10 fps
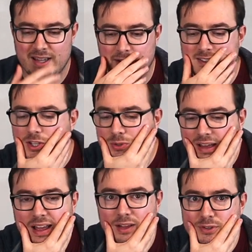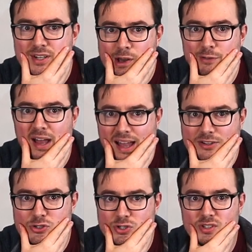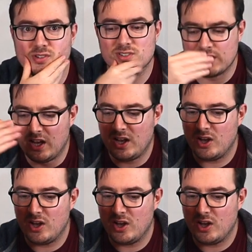and I don't have enough actions,